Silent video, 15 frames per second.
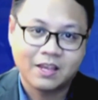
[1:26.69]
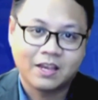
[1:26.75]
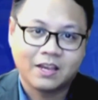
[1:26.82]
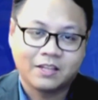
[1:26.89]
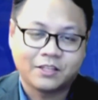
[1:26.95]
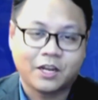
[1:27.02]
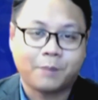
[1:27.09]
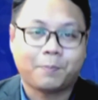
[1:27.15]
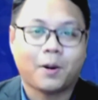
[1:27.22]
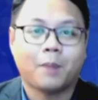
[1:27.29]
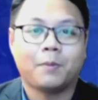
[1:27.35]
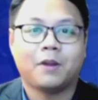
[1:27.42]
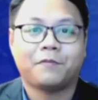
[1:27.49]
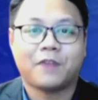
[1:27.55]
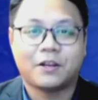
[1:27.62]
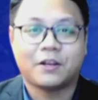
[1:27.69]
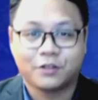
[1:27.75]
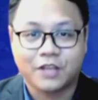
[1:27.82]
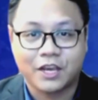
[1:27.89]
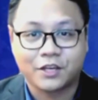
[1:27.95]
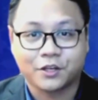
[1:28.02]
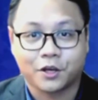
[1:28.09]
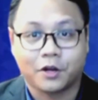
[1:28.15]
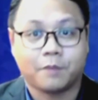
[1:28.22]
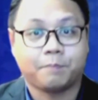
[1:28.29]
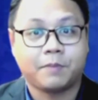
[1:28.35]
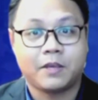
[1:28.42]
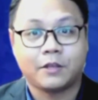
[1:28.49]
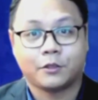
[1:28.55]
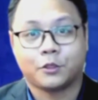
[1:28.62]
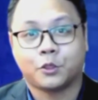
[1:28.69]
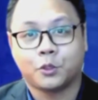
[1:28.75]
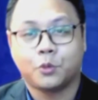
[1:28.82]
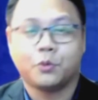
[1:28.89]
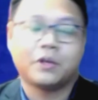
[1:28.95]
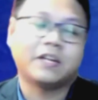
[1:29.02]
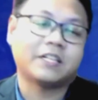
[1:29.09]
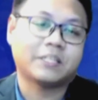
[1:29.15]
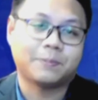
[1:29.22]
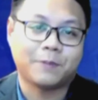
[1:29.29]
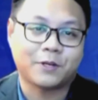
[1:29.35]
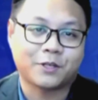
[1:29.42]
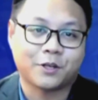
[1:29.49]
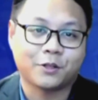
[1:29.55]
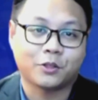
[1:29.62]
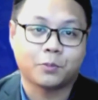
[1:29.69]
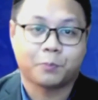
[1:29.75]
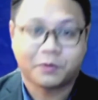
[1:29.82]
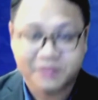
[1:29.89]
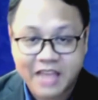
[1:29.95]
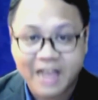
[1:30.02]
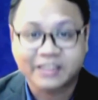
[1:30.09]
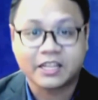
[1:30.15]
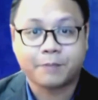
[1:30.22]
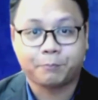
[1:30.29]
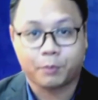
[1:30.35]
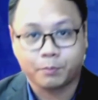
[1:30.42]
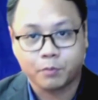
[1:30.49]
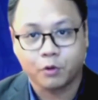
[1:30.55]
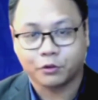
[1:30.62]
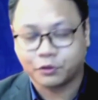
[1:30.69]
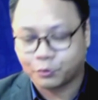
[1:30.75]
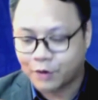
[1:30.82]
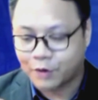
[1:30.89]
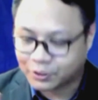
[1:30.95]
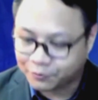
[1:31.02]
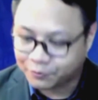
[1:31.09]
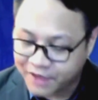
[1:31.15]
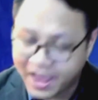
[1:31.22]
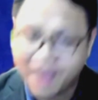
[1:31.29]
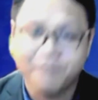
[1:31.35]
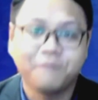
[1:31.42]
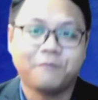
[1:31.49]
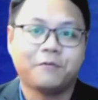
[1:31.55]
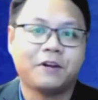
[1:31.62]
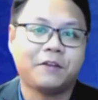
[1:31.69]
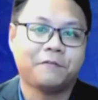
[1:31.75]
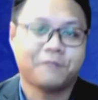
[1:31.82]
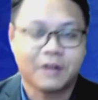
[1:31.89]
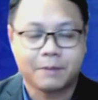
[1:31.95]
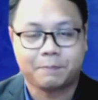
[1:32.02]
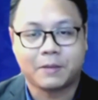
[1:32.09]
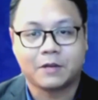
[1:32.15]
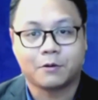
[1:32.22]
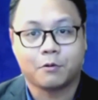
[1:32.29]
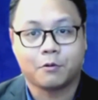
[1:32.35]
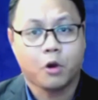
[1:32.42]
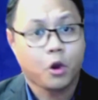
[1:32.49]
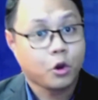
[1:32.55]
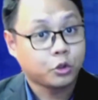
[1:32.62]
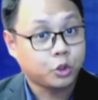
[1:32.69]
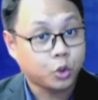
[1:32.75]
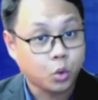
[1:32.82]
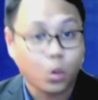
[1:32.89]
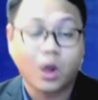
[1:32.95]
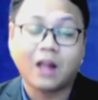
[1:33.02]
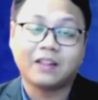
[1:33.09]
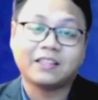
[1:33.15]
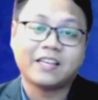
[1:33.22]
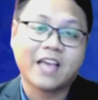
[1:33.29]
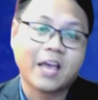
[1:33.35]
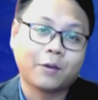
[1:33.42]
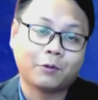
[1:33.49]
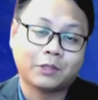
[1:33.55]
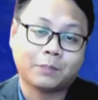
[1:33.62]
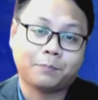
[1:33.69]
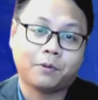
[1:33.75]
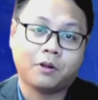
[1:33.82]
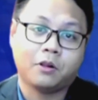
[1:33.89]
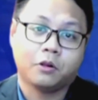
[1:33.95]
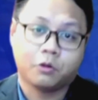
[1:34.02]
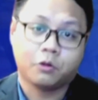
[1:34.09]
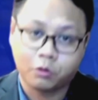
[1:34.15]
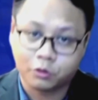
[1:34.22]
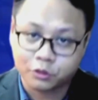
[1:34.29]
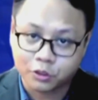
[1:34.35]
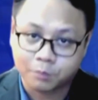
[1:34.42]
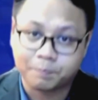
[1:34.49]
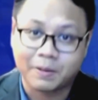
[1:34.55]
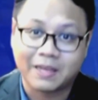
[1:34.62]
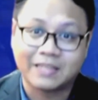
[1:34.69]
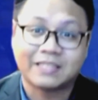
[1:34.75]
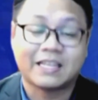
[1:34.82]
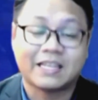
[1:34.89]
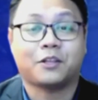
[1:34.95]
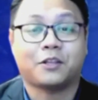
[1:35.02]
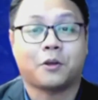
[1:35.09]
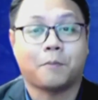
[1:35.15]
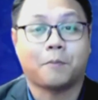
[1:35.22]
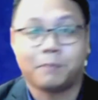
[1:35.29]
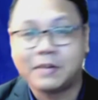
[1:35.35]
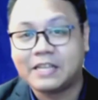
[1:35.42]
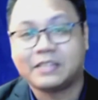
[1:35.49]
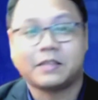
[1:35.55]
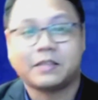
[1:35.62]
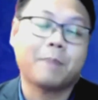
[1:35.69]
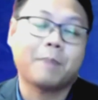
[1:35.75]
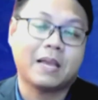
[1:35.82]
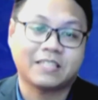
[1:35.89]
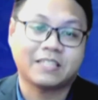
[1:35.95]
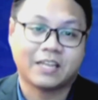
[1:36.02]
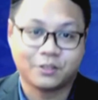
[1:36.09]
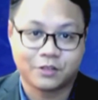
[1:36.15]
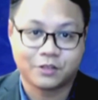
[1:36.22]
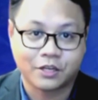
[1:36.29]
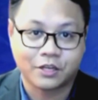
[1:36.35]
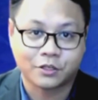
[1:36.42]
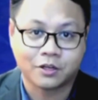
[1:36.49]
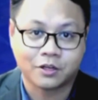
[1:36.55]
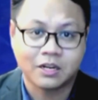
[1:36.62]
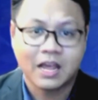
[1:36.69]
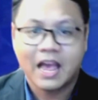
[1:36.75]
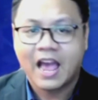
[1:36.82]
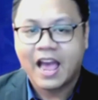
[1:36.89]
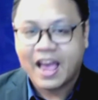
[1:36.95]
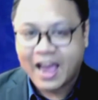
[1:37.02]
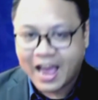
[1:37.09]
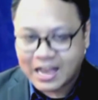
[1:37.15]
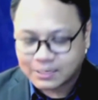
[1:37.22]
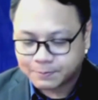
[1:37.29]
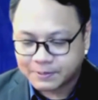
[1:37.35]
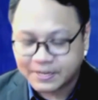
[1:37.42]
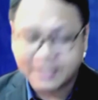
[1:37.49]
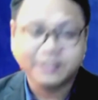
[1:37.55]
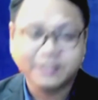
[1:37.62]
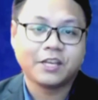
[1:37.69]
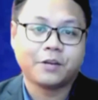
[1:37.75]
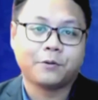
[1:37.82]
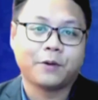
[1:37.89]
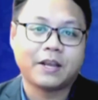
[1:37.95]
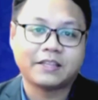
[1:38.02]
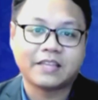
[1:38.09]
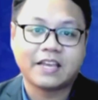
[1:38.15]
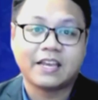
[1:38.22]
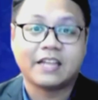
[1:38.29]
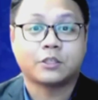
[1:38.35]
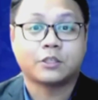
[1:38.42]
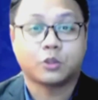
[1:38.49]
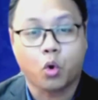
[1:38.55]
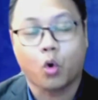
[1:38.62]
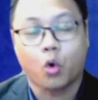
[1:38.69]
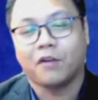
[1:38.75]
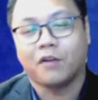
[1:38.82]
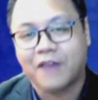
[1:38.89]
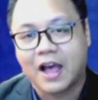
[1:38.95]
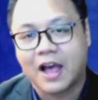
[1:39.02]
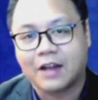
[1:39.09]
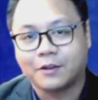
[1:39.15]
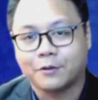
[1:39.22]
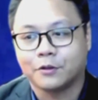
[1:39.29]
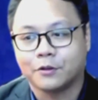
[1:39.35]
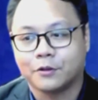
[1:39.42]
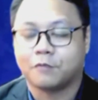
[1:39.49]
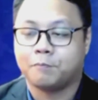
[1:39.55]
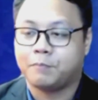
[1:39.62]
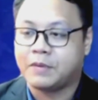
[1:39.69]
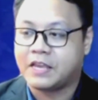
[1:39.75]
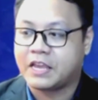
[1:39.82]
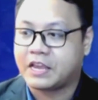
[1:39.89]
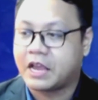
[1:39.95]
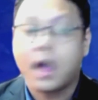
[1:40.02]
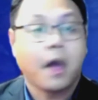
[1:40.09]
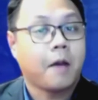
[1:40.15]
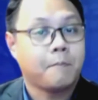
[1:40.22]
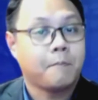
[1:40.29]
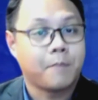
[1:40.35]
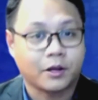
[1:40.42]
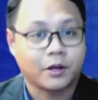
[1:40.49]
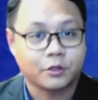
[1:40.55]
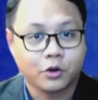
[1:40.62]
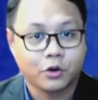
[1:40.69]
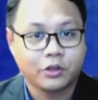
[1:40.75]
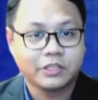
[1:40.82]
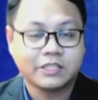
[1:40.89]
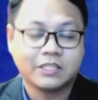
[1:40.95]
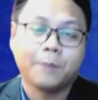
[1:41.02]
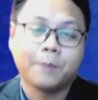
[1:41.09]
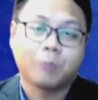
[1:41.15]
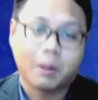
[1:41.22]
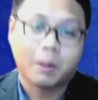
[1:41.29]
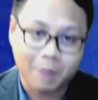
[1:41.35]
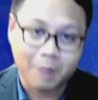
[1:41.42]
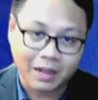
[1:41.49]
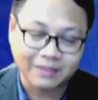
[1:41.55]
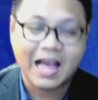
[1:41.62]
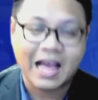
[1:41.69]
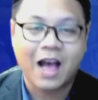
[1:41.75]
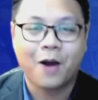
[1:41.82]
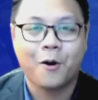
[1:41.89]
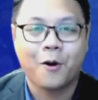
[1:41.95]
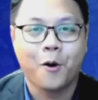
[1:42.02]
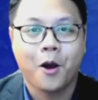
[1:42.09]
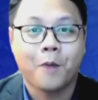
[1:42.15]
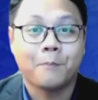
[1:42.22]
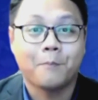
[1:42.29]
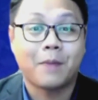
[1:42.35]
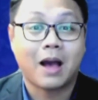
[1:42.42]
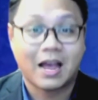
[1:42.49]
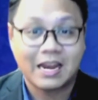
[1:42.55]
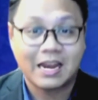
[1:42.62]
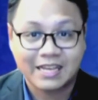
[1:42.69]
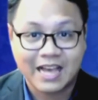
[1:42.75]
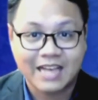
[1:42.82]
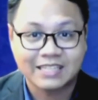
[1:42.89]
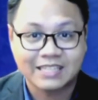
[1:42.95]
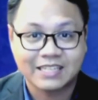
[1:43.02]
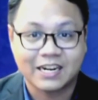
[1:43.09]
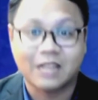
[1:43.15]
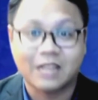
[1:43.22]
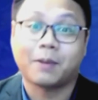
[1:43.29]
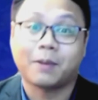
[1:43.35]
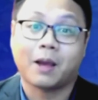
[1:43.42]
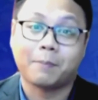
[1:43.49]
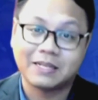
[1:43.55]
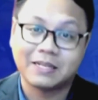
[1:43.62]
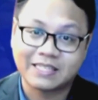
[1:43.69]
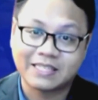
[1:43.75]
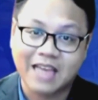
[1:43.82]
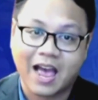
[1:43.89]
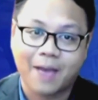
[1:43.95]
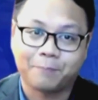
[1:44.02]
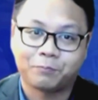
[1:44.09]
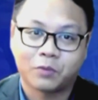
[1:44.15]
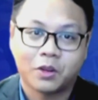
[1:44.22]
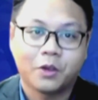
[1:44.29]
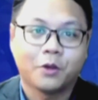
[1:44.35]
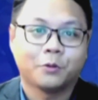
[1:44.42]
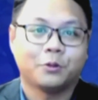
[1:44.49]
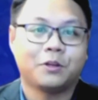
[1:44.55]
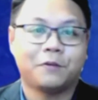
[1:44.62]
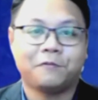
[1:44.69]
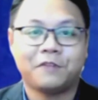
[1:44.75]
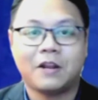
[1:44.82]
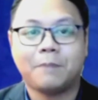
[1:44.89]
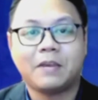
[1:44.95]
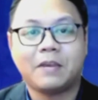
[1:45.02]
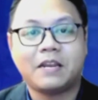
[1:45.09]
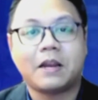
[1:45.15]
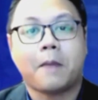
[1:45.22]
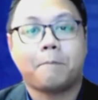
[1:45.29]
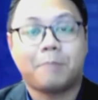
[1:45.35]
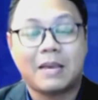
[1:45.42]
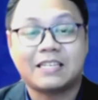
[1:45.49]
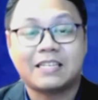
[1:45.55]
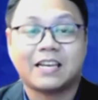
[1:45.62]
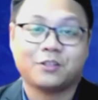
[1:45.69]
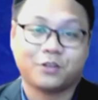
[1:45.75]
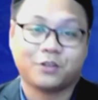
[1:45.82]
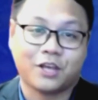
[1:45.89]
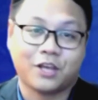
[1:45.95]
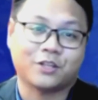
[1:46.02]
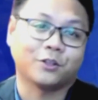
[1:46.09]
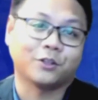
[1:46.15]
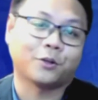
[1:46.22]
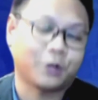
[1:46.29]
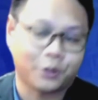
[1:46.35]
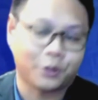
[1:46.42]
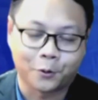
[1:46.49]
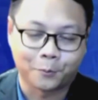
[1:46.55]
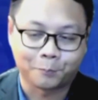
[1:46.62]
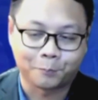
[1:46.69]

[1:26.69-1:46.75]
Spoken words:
The Department of Education, being true in its mission to protect and promote the right of every Filipino to quality, equitable, culture-based, and complete basic education, has been integrating its core values of being makadiyos, makatao, makakalikasan, at makabansa to the Philippine basic education curriculum.